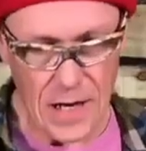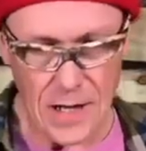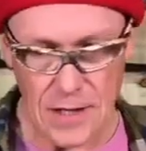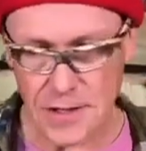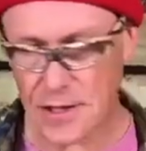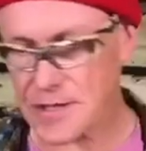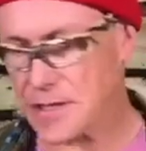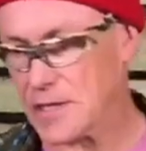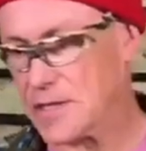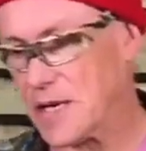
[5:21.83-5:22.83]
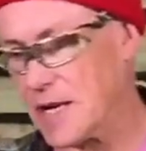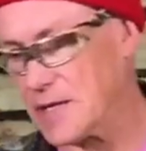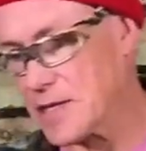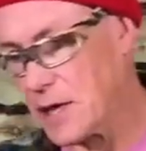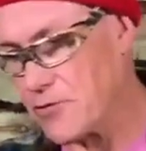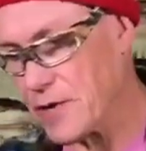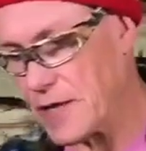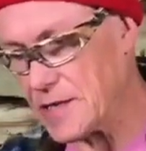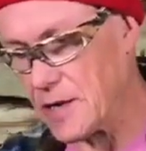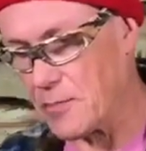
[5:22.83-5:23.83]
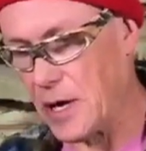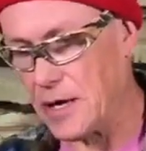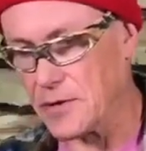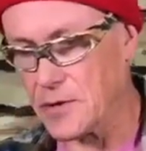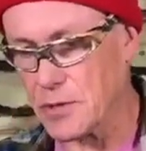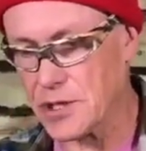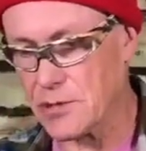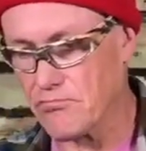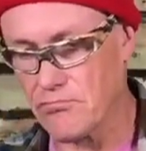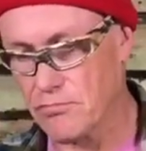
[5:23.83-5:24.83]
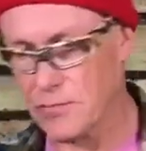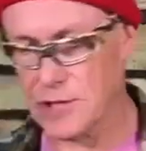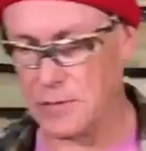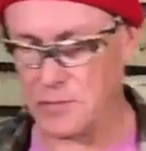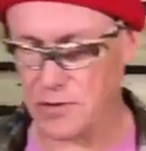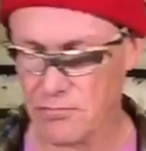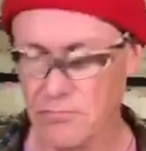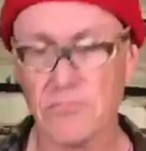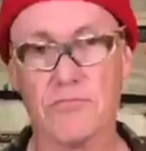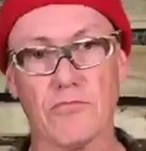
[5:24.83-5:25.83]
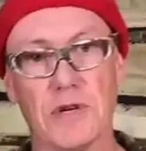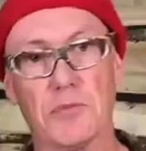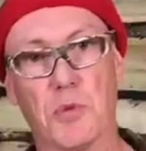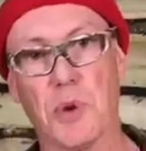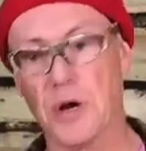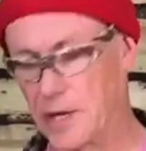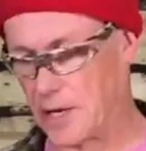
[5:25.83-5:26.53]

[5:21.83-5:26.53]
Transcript: So this, as I said, is £189, which seems a reasonable bargain